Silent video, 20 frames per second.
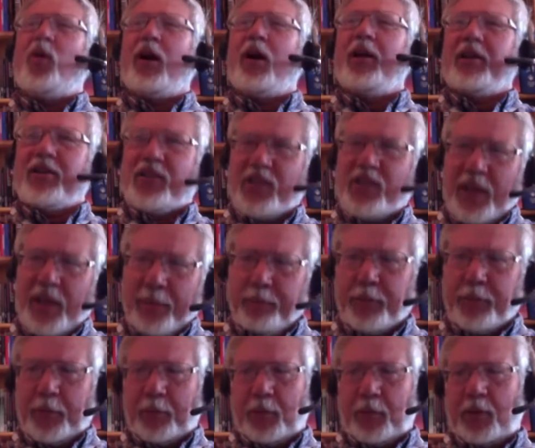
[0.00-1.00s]

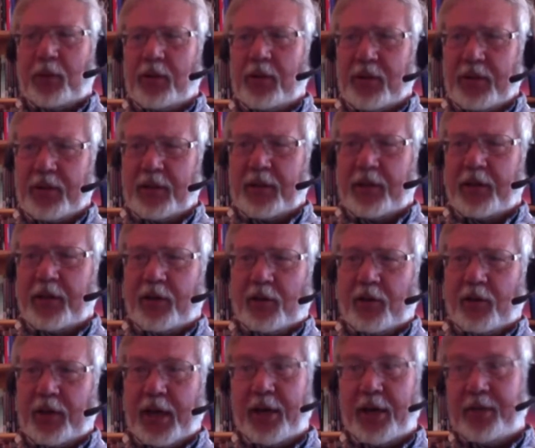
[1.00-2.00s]
unacceptable, you know,
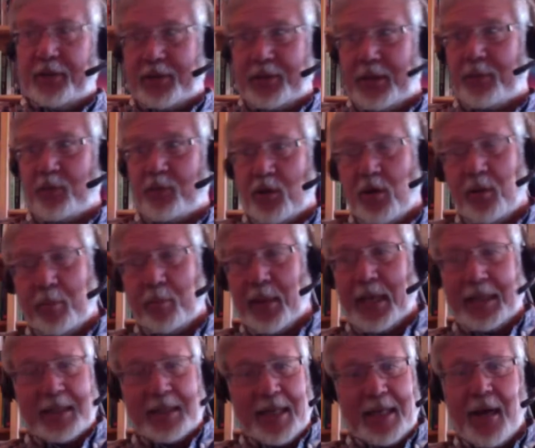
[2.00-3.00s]
the other team's going to
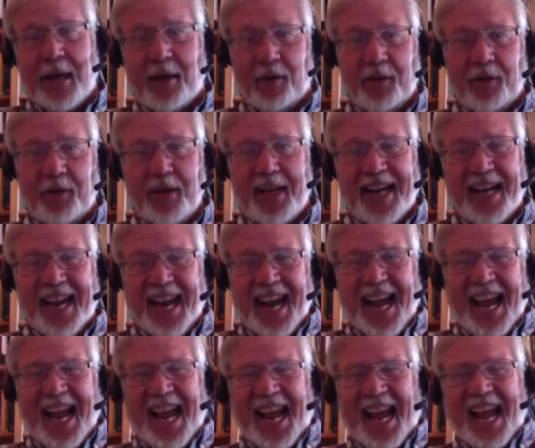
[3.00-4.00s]
back down
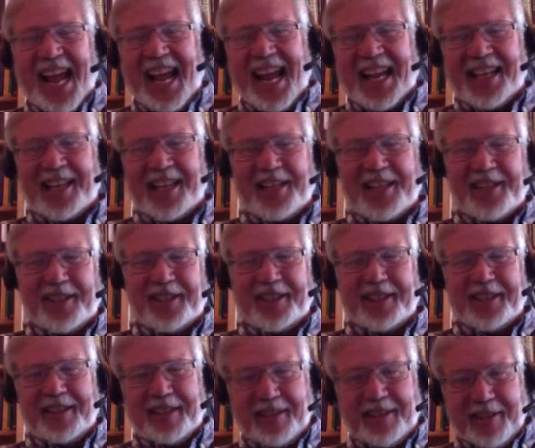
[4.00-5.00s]
because
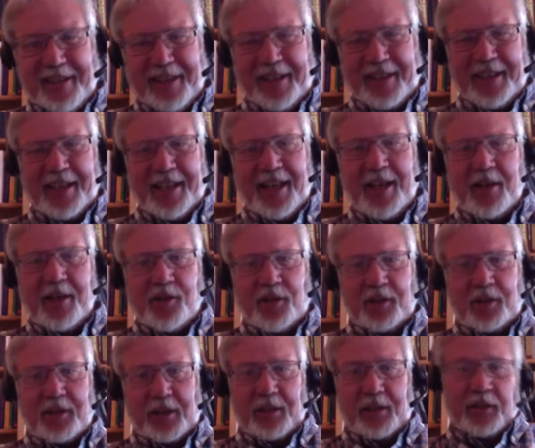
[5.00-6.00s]
eh, uh, eh, the, the
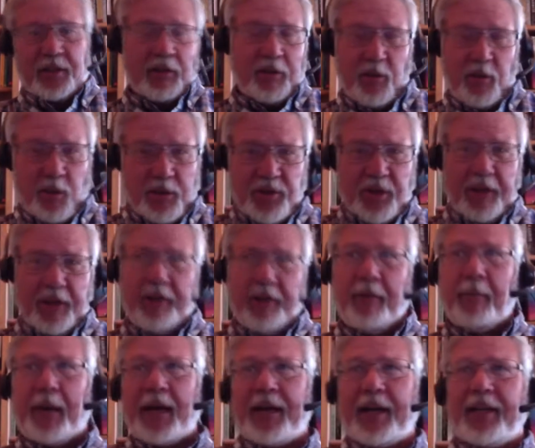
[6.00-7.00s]
casualties. And of course, right. think
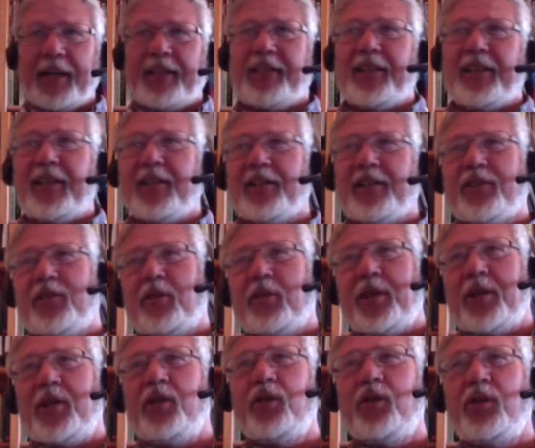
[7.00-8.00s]
about it. Uh,
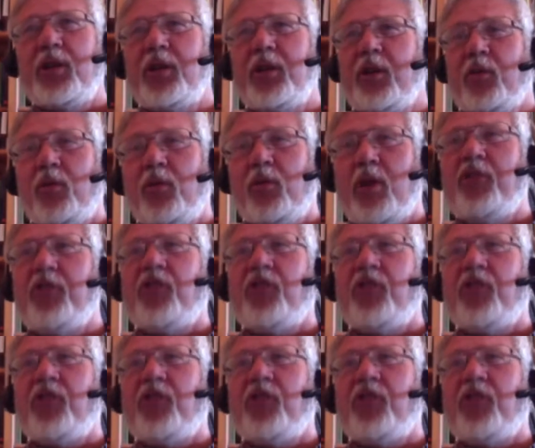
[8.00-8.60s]
Soviet Union, Russia